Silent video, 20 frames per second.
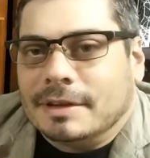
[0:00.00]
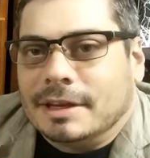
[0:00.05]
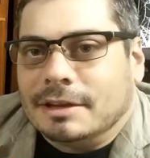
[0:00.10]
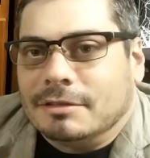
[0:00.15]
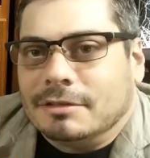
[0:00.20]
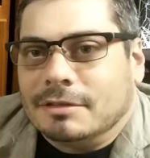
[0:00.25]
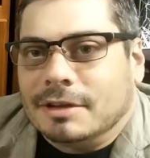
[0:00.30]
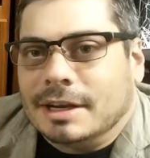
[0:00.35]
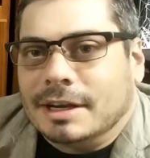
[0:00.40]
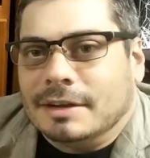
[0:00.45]
any
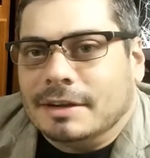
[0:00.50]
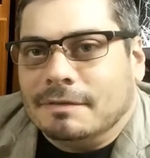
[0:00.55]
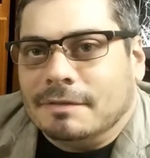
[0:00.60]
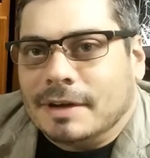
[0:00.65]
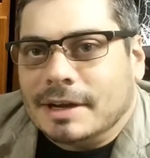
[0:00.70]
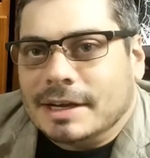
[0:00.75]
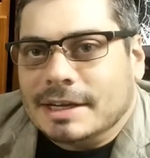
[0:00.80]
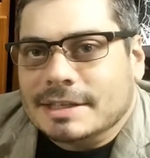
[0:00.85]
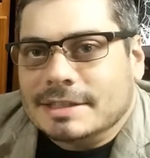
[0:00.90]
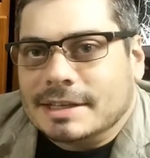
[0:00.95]
great
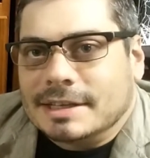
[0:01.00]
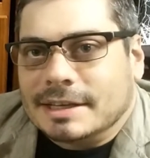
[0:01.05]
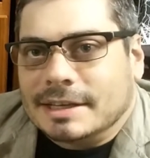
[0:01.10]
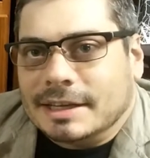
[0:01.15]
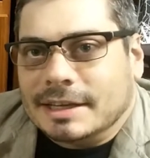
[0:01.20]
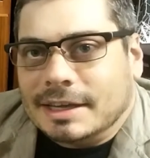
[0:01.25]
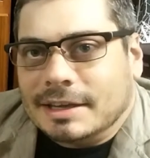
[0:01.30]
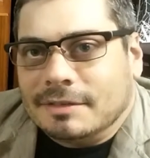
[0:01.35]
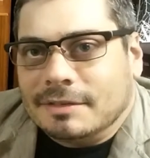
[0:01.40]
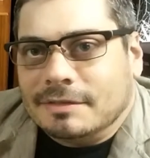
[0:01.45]
advice I
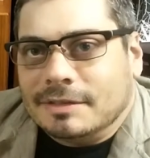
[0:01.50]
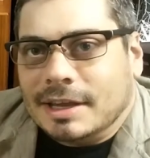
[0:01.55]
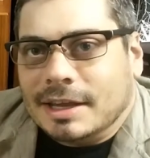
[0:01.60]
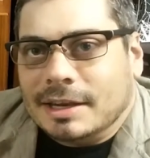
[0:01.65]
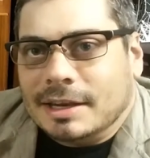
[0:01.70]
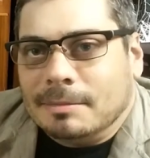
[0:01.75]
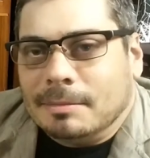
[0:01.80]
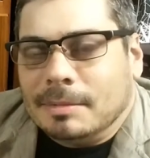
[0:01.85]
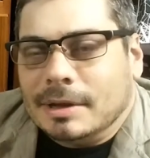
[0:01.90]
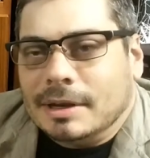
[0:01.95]
can give to
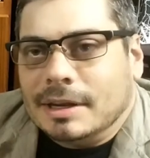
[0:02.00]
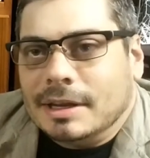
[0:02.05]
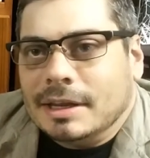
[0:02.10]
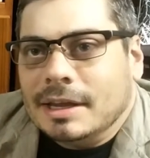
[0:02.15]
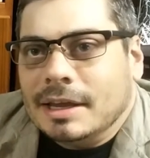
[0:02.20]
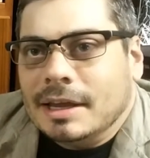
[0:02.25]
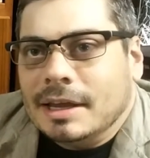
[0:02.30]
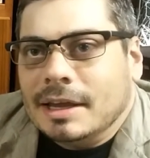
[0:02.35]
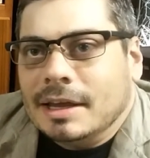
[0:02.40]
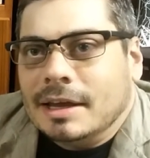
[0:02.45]

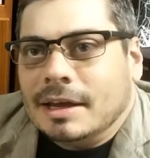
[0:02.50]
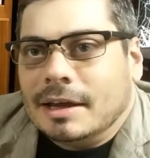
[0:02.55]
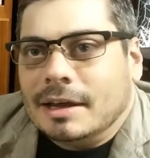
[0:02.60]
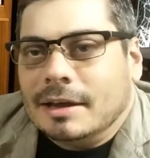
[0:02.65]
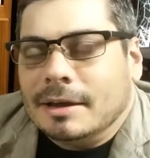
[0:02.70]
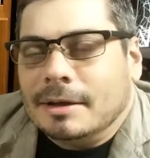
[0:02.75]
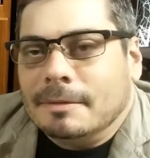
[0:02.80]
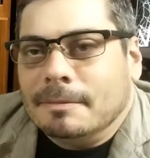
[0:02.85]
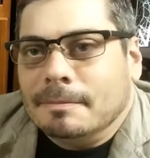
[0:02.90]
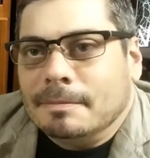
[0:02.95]
anybody.
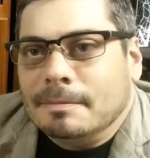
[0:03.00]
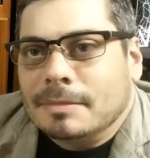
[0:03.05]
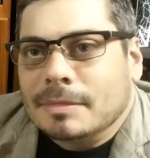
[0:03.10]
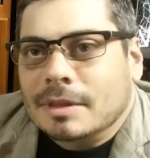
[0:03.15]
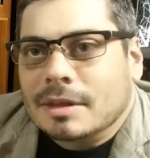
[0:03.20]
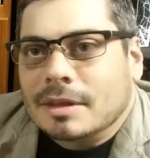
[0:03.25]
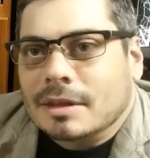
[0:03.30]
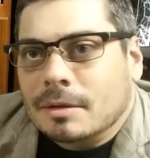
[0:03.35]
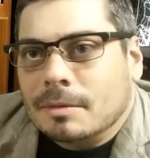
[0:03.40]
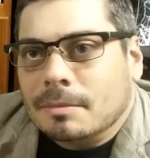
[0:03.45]

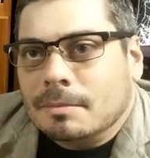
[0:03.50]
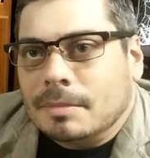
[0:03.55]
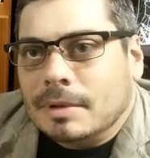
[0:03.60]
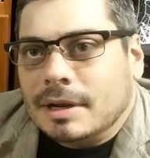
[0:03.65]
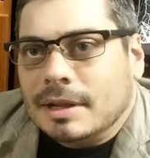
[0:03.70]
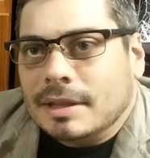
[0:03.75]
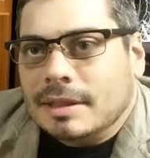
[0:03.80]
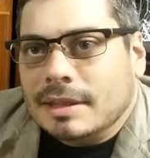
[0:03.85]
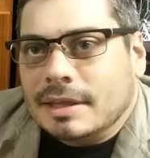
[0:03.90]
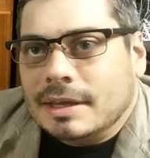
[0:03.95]
But
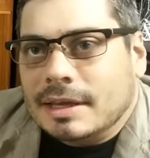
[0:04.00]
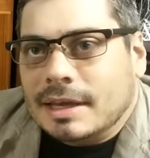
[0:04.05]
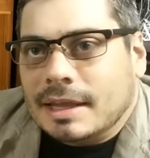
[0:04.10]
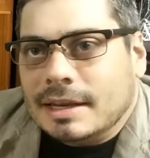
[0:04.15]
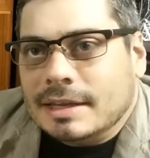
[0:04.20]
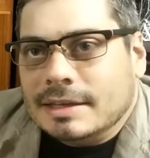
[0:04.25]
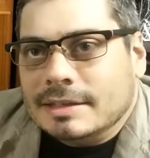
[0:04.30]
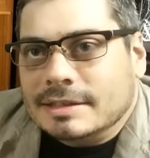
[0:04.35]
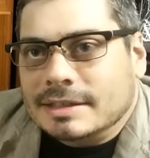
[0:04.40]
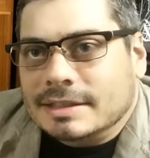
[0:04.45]
I think
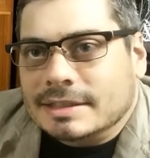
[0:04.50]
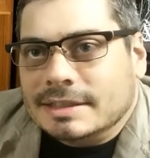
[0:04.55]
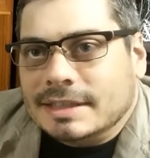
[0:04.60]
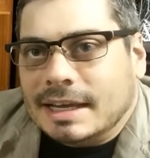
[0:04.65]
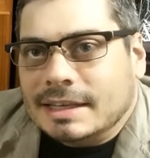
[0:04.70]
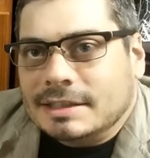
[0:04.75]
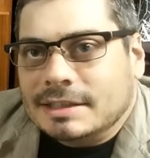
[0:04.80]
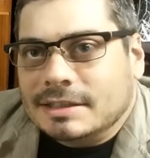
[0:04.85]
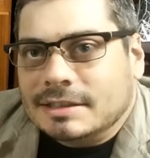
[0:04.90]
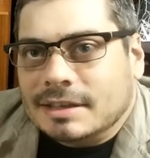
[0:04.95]
any
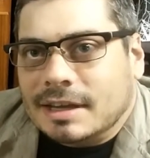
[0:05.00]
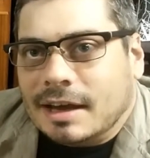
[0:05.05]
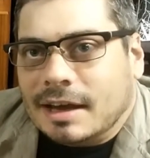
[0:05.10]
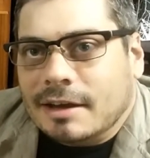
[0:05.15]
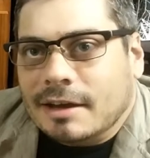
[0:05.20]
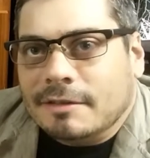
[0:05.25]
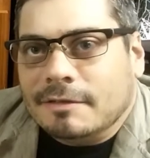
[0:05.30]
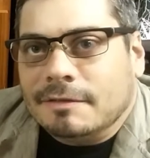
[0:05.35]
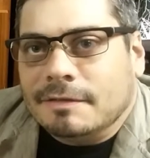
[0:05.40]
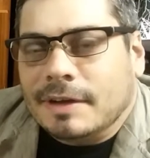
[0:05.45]
success
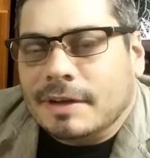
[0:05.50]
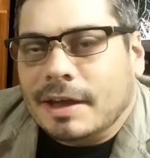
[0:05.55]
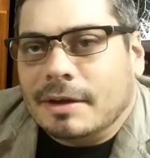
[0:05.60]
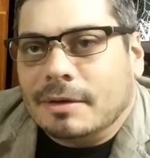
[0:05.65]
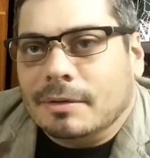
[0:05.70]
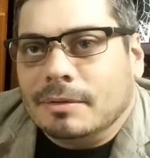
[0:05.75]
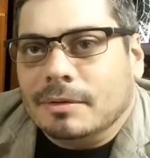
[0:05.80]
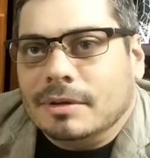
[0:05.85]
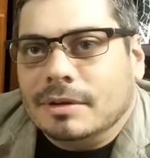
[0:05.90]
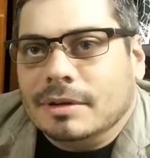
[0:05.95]
I've
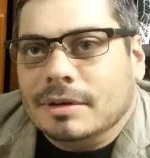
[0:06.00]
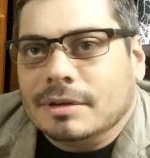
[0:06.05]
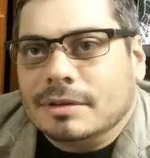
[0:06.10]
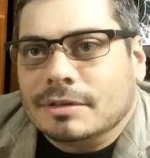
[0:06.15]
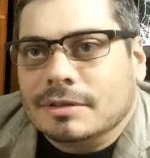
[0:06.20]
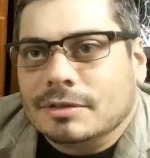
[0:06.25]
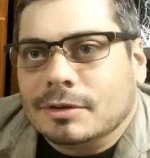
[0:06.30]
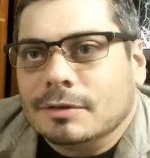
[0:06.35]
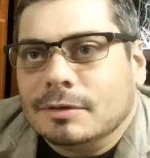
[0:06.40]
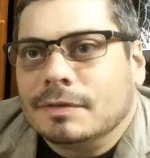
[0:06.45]
found
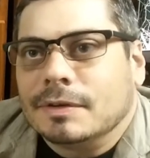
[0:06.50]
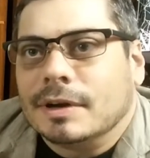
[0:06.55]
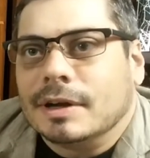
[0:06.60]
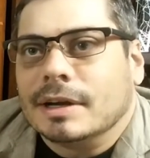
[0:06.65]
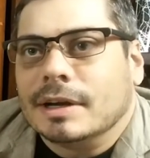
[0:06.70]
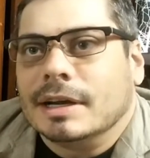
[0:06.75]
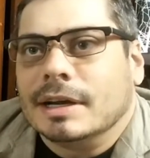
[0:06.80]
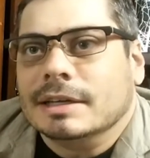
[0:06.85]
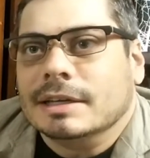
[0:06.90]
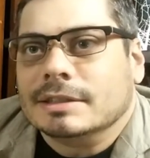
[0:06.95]
so
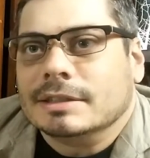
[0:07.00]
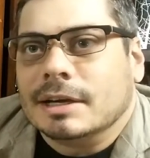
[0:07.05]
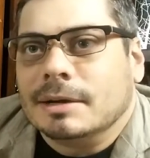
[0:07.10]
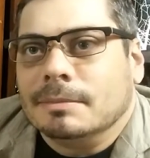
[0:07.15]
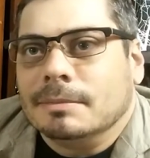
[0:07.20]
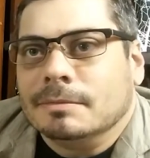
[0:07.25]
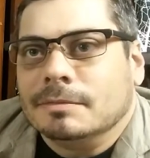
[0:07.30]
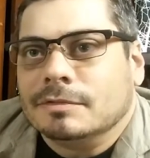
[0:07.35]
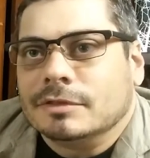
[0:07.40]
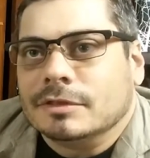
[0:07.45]
far has
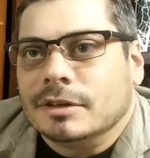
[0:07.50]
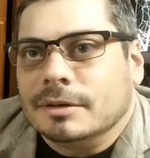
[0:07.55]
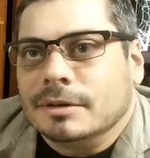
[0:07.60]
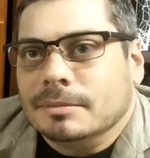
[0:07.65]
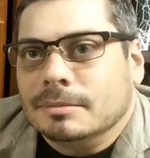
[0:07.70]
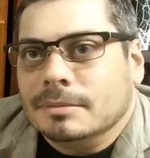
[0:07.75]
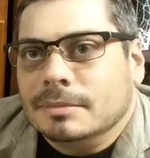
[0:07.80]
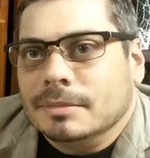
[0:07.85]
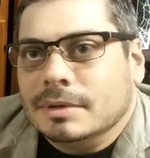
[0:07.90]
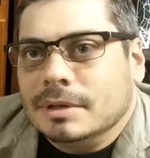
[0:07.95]
come
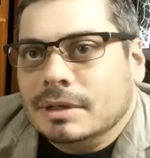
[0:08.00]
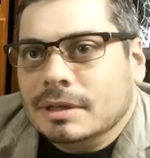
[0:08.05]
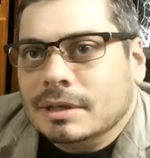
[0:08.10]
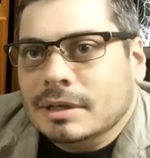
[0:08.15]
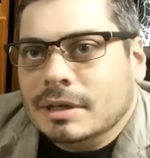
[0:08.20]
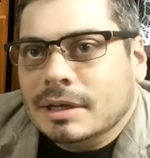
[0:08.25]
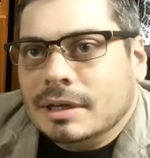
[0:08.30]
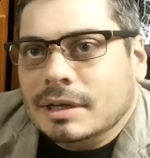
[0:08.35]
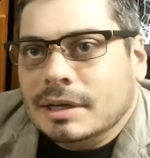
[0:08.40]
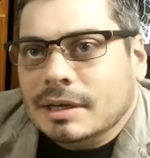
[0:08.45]
from,
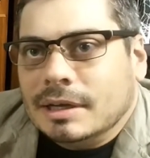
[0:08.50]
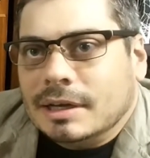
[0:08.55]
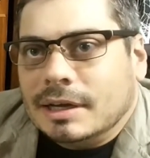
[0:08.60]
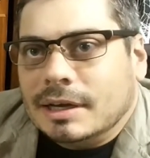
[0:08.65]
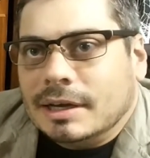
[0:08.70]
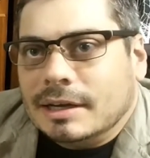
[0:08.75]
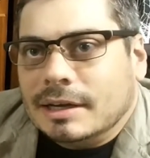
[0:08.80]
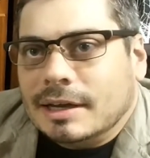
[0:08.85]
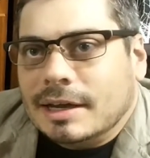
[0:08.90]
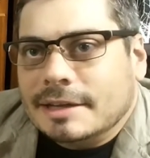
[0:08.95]

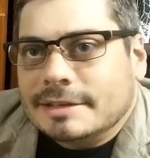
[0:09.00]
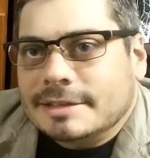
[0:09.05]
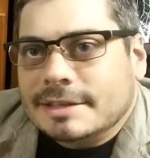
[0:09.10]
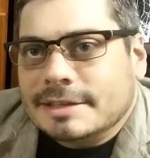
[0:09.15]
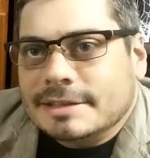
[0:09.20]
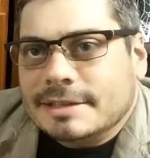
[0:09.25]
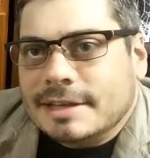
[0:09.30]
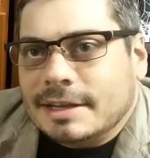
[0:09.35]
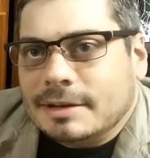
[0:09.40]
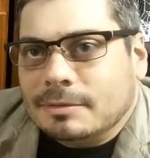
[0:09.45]
as I
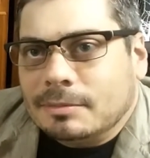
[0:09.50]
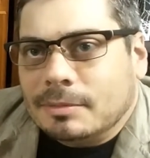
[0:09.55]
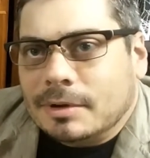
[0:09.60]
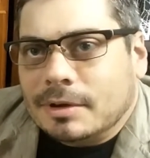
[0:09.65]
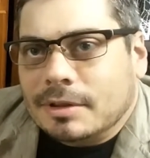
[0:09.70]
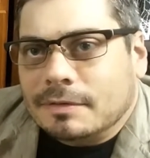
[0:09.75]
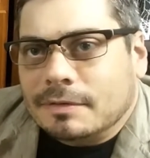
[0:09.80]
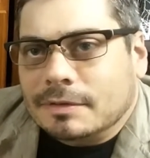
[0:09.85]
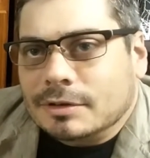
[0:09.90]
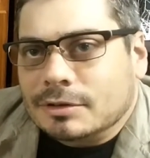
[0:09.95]
said in one
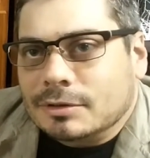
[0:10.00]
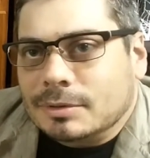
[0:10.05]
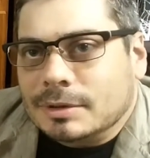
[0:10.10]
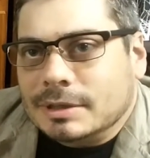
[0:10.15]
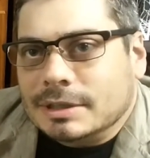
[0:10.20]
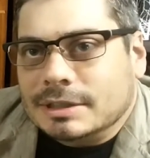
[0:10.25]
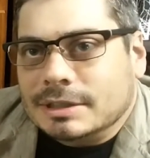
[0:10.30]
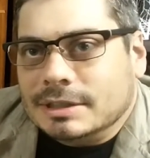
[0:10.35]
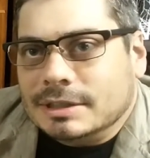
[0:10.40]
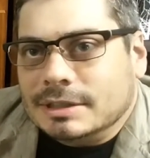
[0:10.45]
of the first
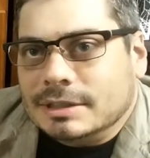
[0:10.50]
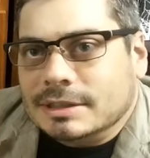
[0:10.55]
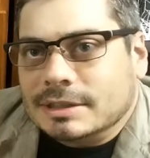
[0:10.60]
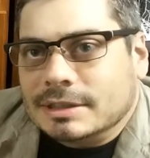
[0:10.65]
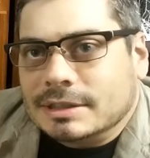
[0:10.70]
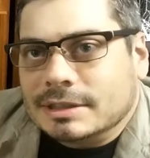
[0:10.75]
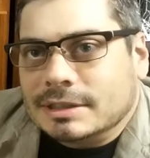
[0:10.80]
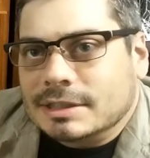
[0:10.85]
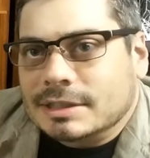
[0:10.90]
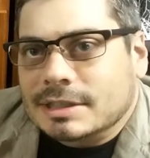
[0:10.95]
questions,
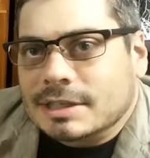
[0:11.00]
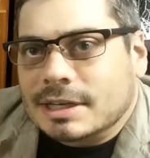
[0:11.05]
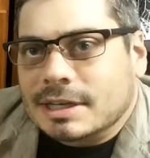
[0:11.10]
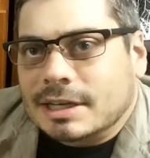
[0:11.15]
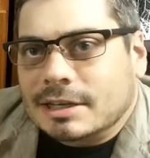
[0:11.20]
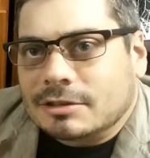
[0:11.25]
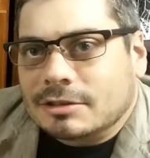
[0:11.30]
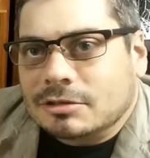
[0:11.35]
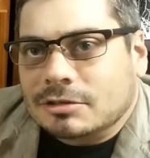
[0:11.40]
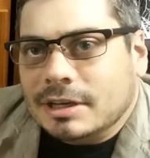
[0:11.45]
just
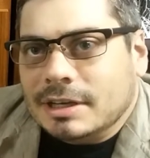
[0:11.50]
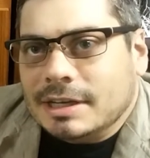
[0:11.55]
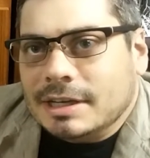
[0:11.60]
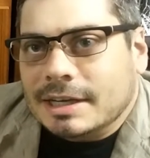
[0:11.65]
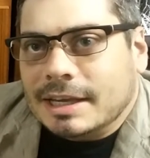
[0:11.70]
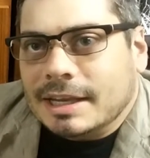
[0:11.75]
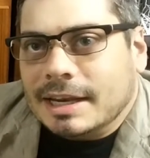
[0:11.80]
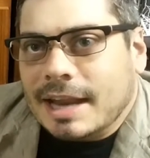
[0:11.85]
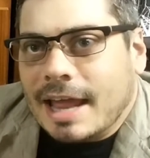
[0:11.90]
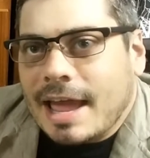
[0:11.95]
trying to
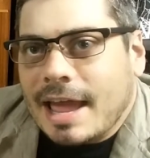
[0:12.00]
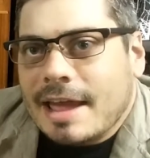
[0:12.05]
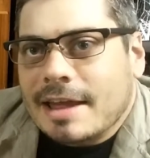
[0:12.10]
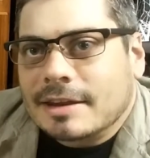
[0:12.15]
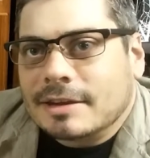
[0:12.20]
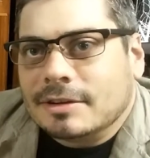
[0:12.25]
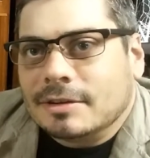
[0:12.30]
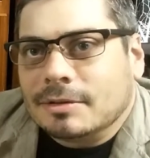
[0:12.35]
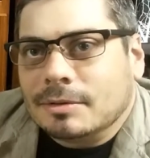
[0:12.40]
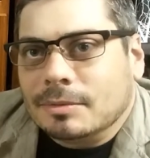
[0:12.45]

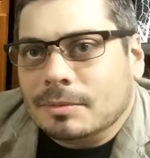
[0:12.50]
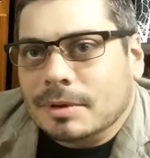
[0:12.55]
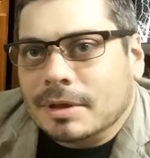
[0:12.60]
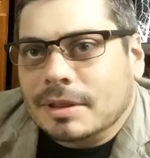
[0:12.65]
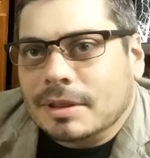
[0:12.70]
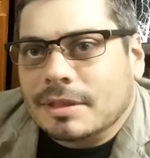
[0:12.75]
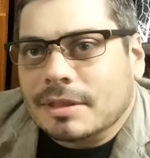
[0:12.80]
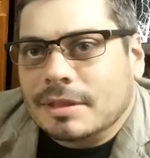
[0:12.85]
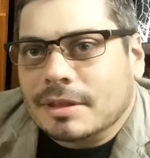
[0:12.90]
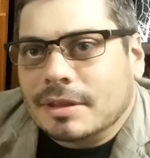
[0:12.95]
connect
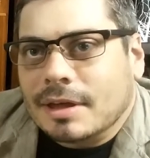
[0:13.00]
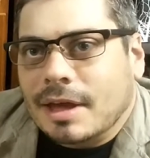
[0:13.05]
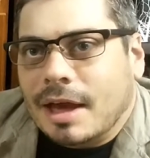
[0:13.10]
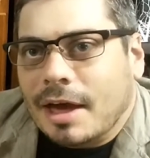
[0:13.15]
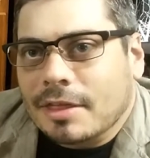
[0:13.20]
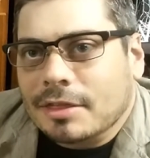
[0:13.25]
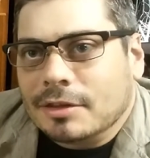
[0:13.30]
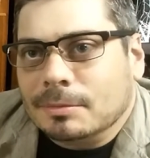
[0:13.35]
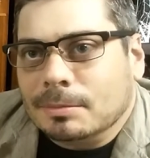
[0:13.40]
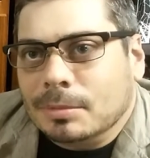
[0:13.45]
with
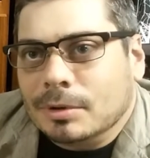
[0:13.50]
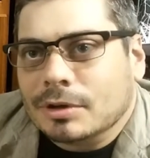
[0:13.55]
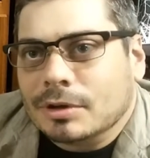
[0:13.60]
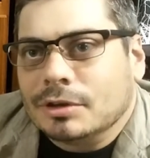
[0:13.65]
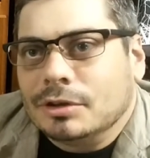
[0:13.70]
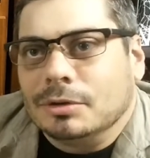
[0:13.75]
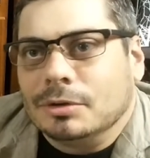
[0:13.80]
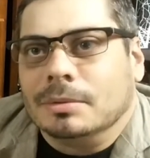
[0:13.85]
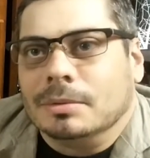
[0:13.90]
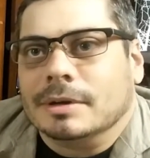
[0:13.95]
other
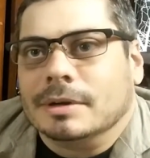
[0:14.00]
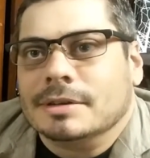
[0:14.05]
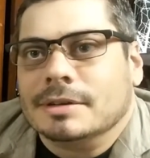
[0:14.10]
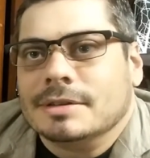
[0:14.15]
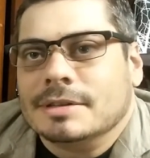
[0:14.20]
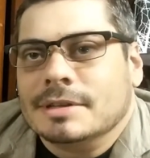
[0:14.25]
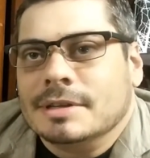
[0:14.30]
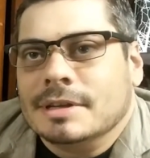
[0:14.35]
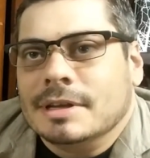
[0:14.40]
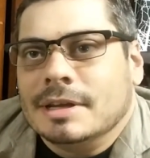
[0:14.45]

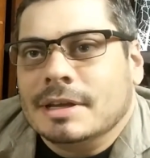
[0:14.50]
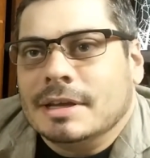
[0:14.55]
booktubers.